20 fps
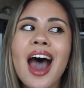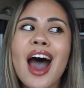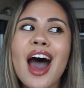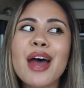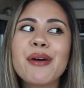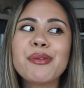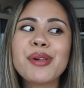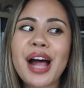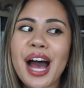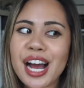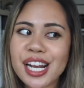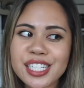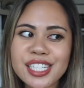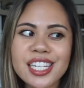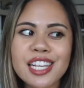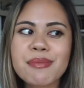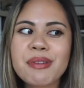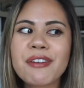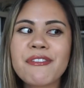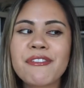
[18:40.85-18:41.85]
I will
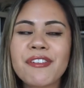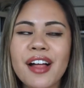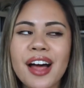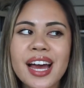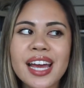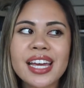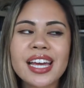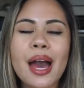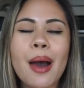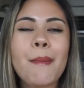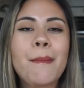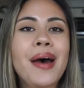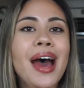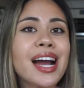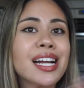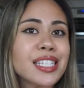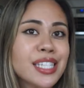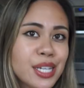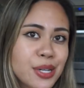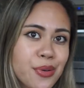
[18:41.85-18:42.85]
actually be flying
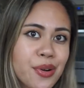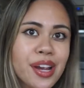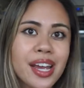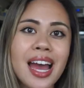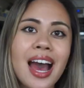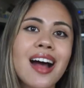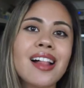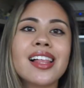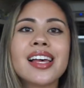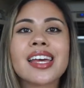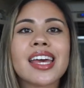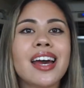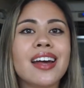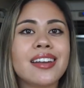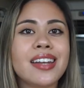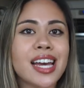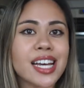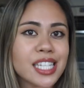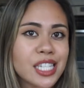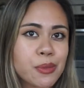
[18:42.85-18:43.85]
back to NorCal
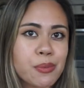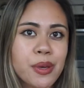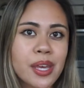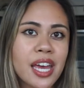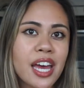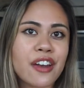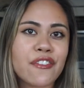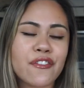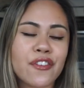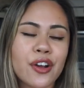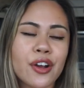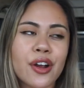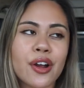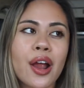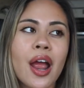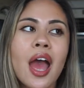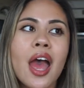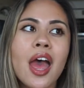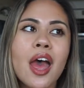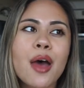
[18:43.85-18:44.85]
again next weekend
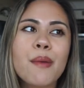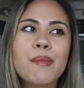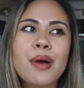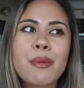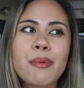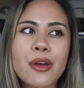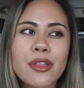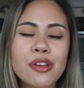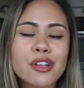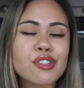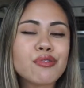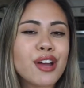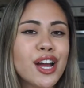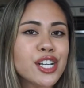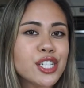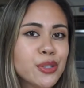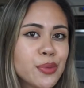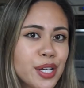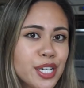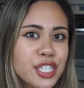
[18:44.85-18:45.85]
for my brother's
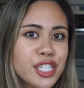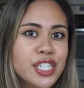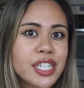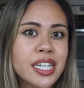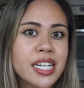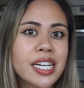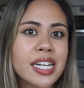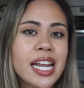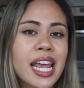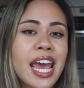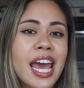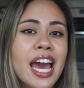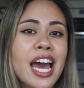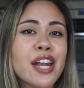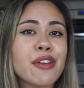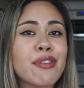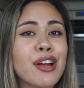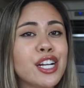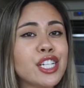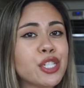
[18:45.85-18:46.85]
graduation
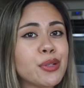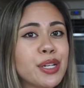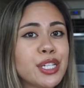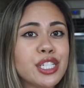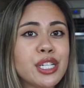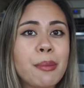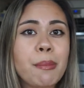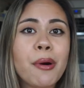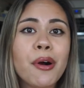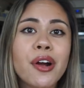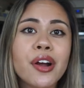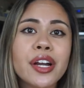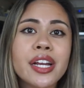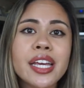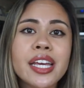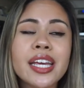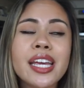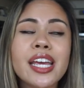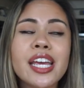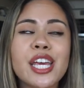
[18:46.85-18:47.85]
and graduation
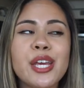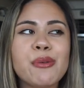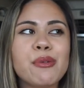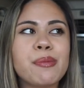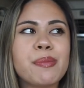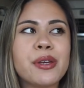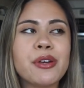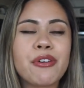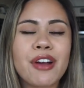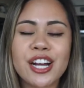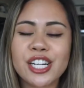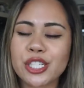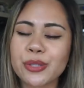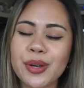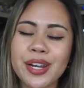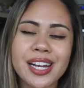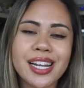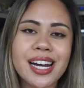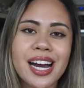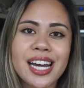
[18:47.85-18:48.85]
party. He will be
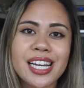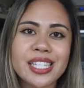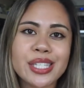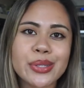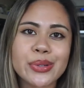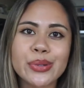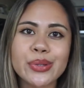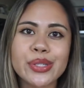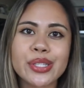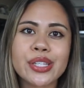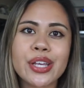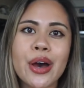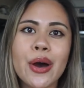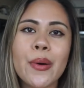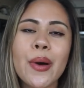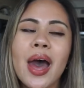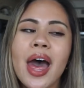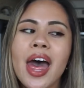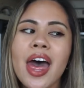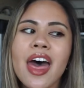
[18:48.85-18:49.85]
graduating high school,
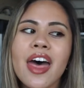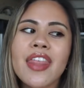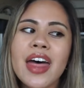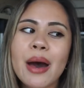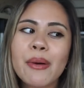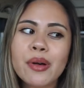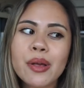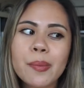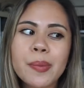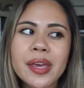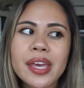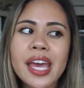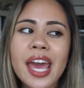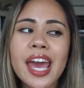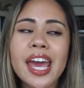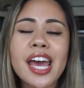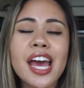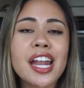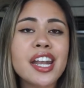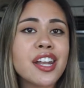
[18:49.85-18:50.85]
so that will
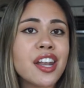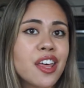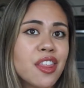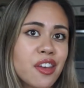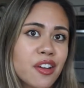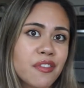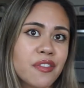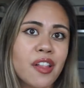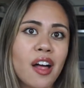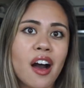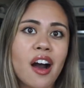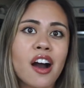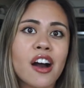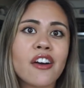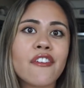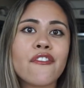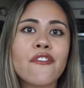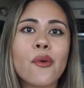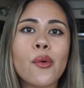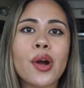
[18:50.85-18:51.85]
be another
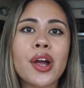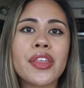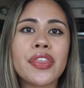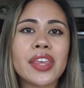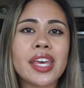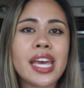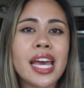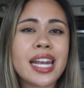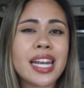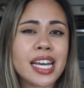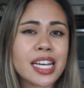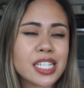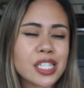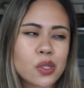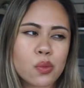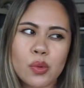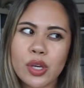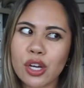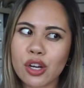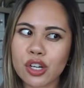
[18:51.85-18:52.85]
vlog for the
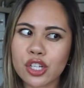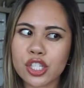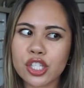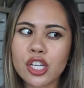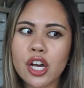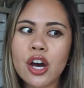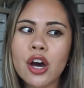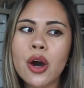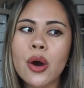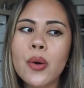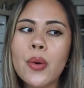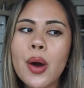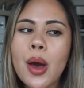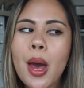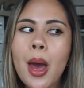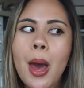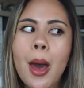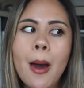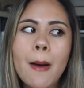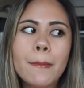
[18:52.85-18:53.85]
next week or so.
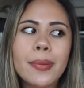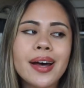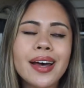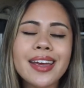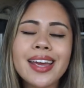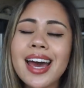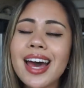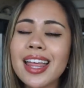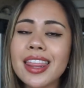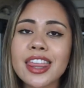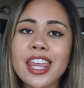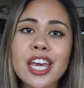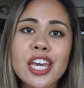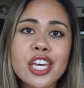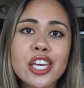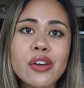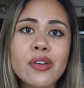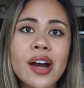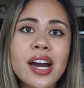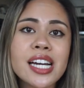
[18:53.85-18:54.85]
But yeah,
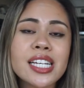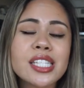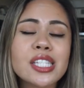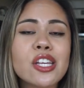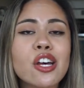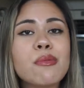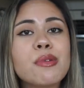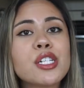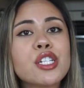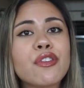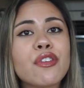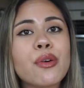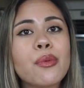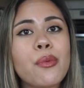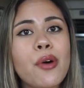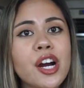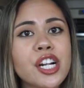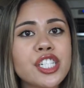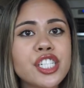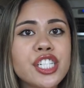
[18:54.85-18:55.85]
thank you guys so much for
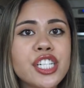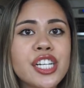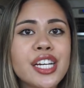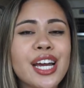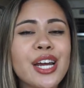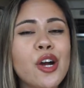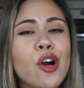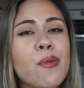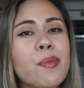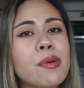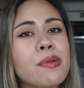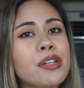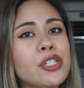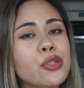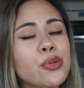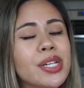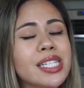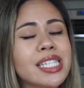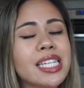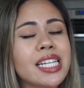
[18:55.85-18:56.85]
watching. I hope you
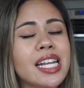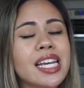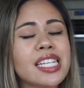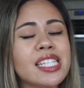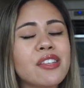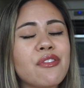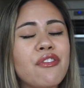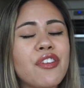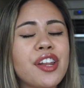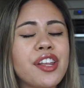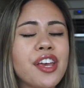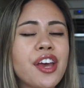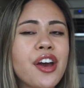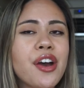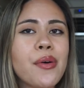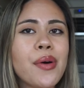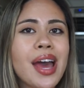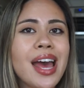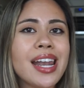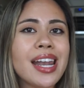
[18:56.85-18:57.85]
enjoyed today's
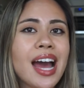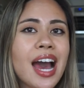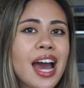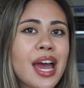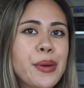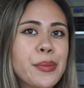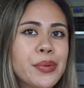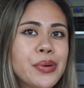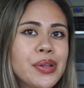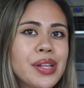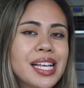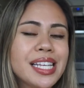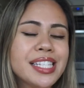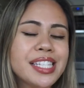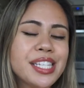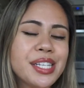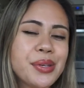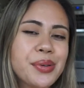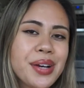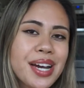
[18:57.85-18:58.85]
video, and I will
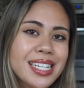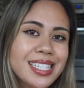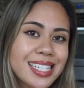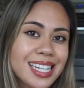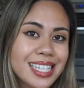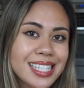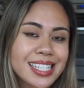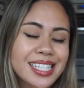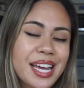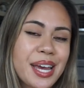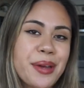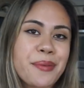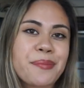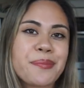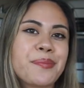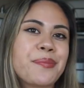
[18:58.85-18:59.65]
see you guys next time.